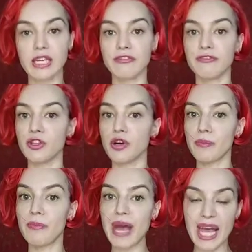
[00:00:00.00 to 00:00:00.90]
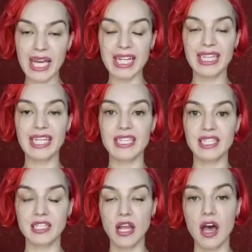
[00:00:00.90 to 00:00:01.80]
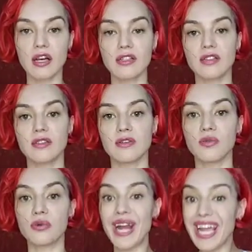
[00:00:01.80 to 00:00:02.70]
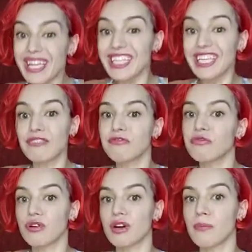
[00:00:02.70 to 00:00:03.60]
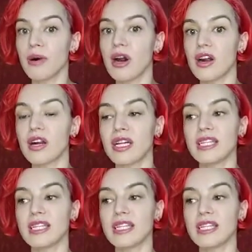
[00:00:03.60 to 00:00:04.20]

if your back is not ready for a bar,